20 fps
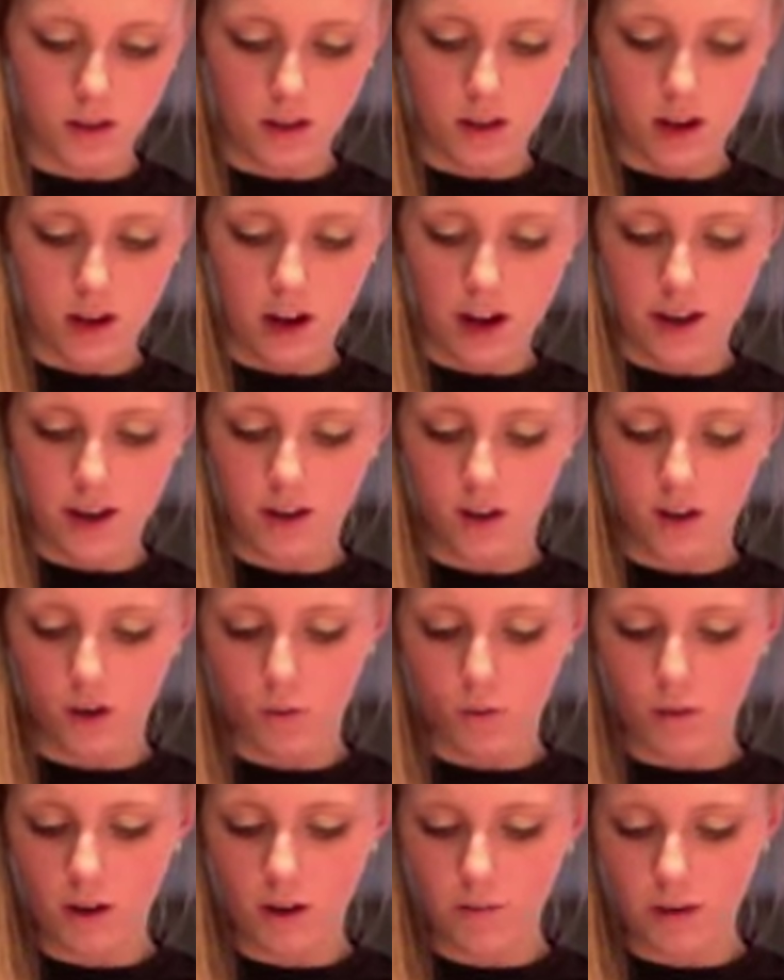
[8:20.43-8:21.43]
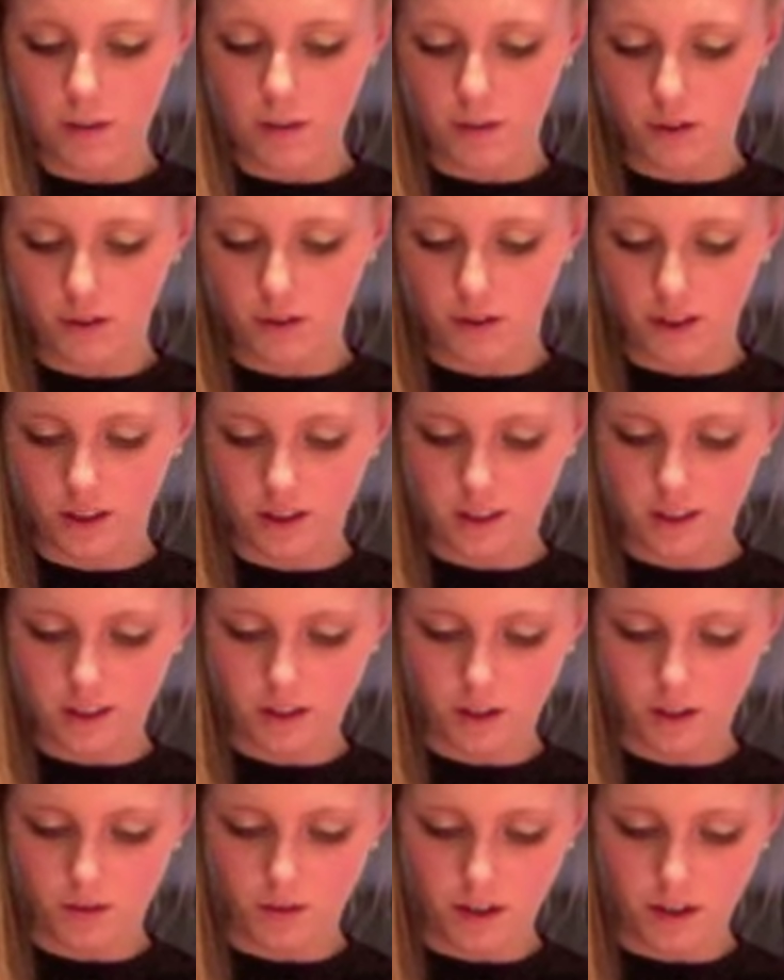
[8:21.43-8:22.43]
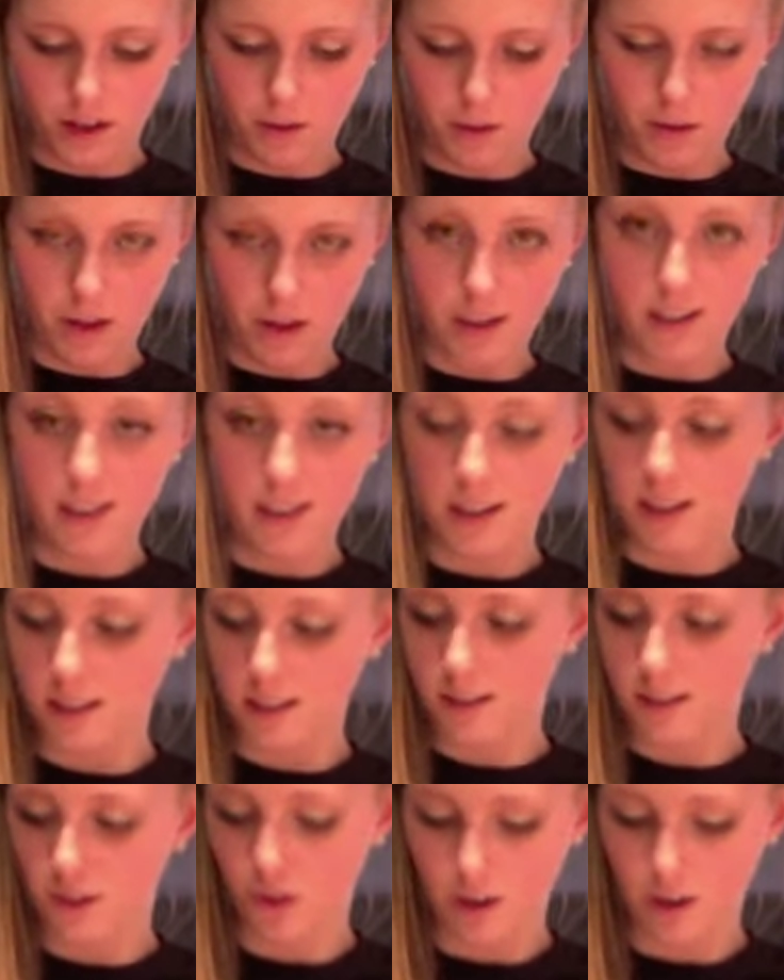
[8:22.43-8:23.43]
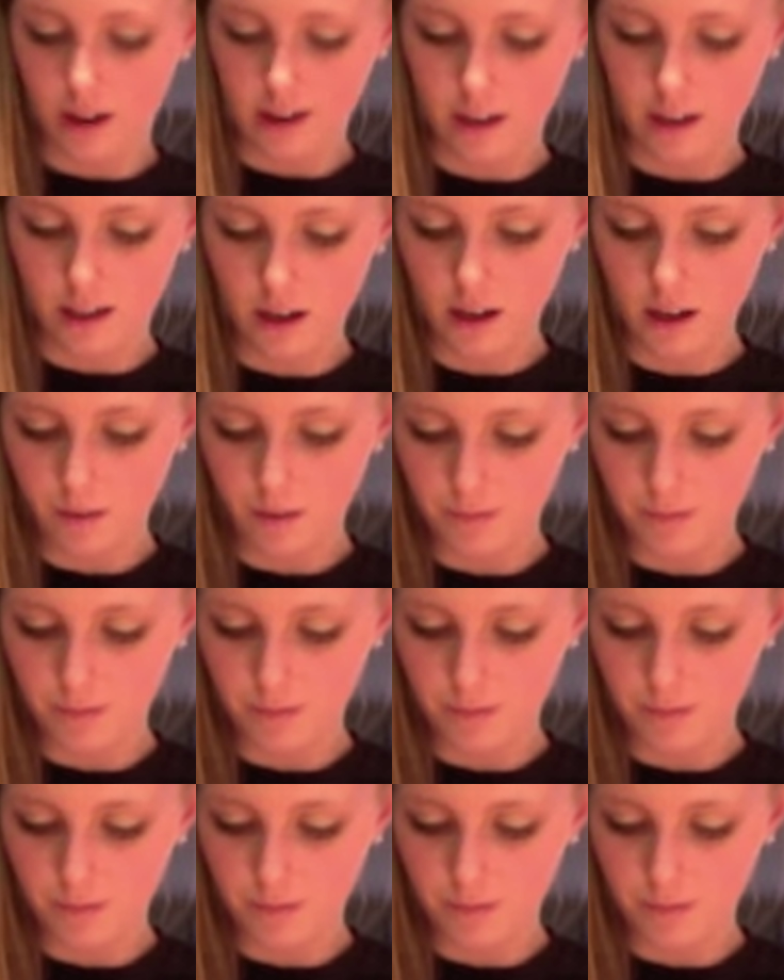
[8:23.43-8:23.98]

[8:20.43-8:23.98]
I don't know what my brother thinks is so funny, but he is cracking up.